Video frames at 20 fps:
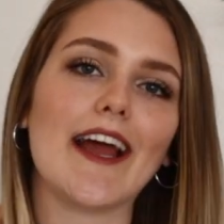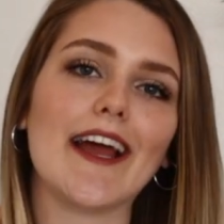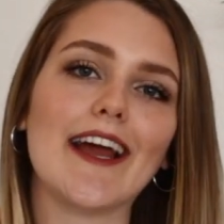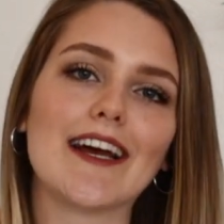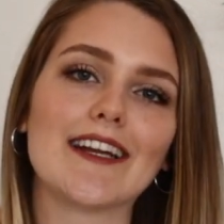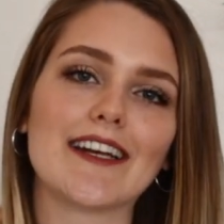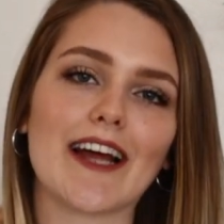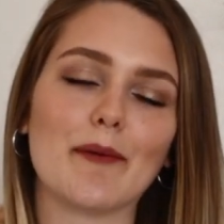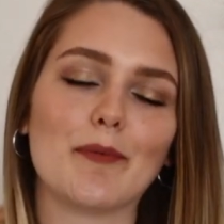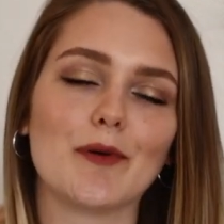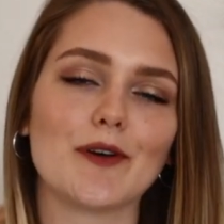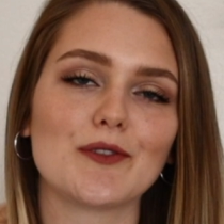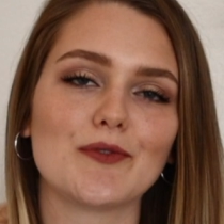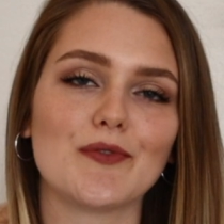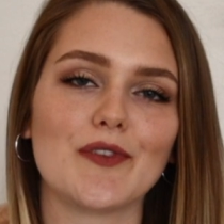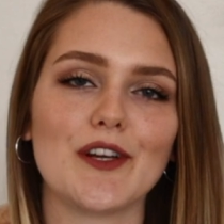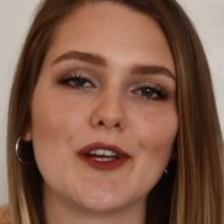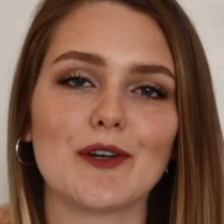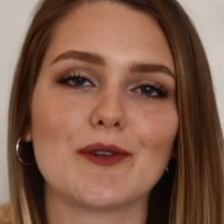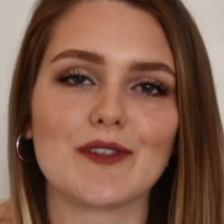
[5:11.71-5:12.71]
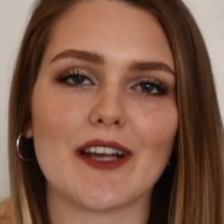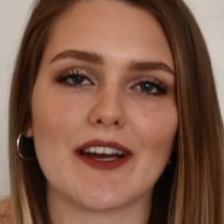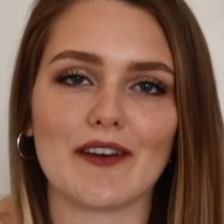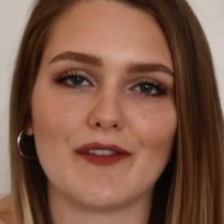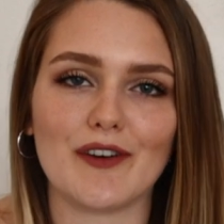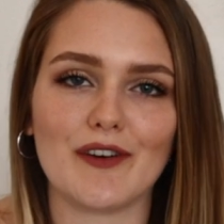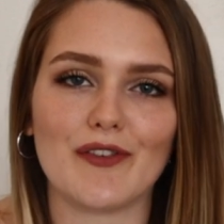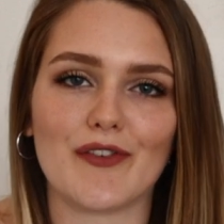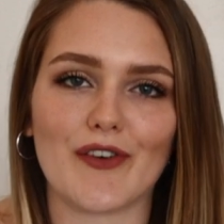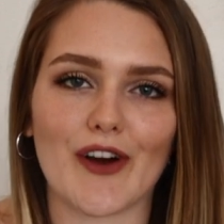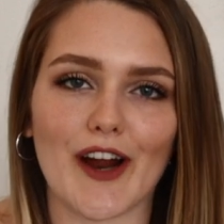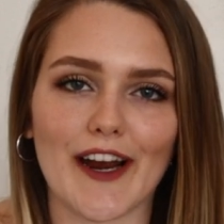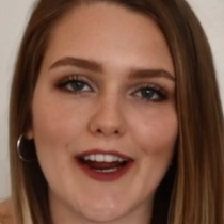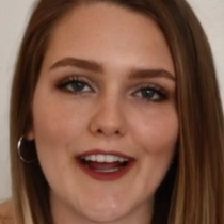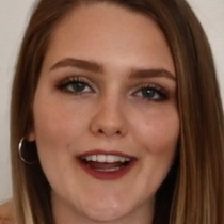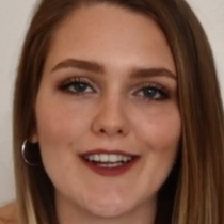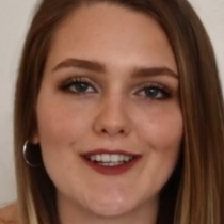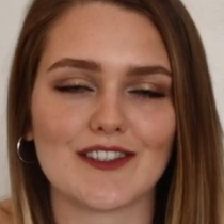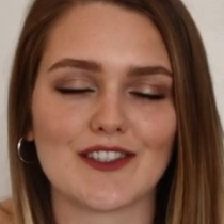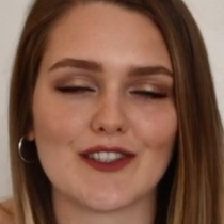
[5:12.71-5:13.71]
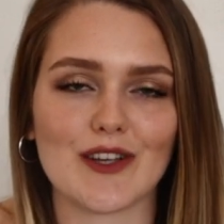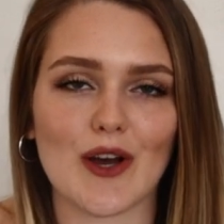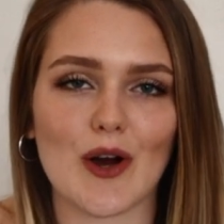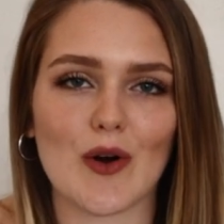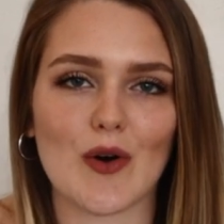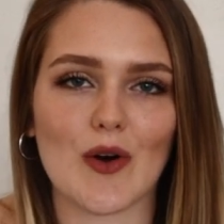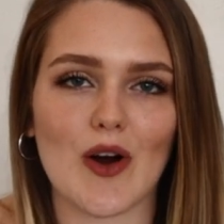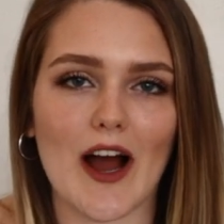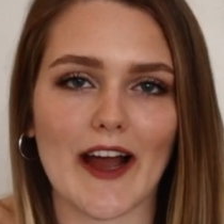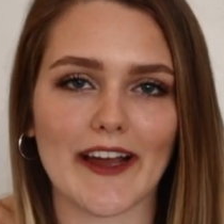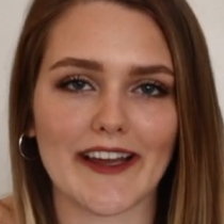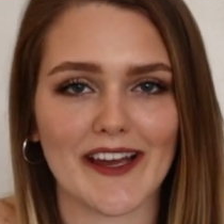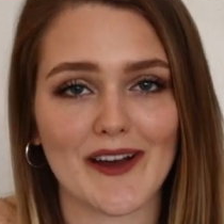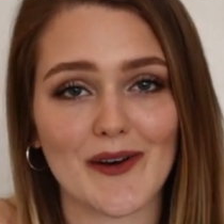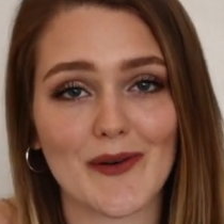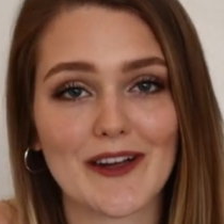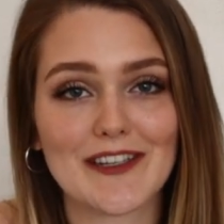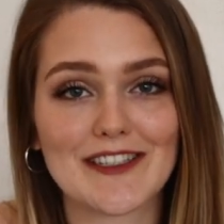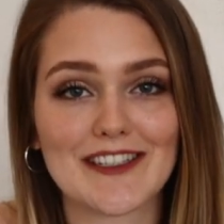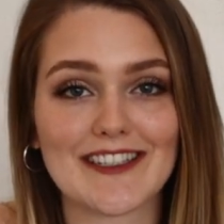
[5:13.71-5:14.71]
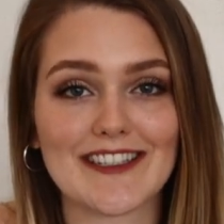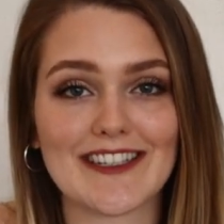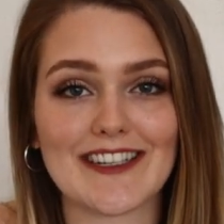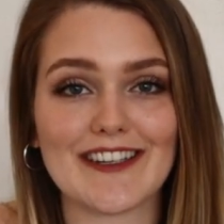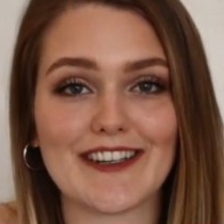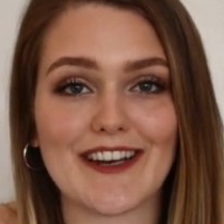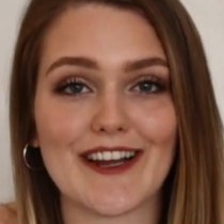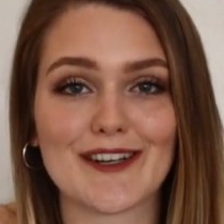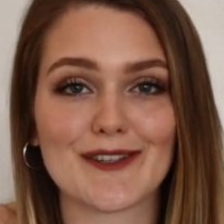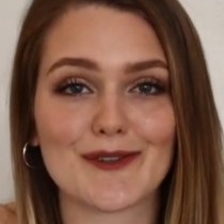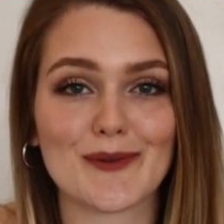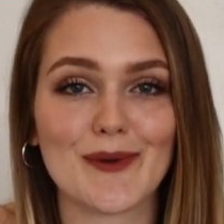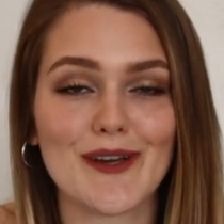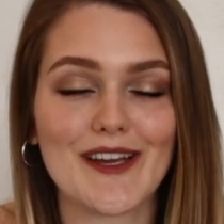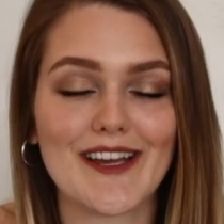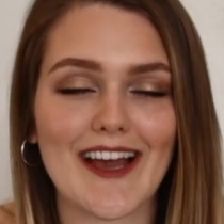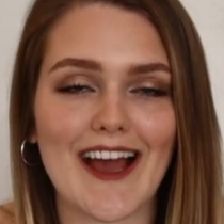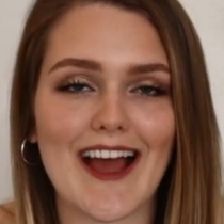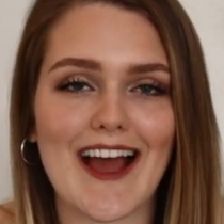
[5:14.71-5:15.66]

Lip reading: And I post videos every Friday, so I can't wait to see you next week,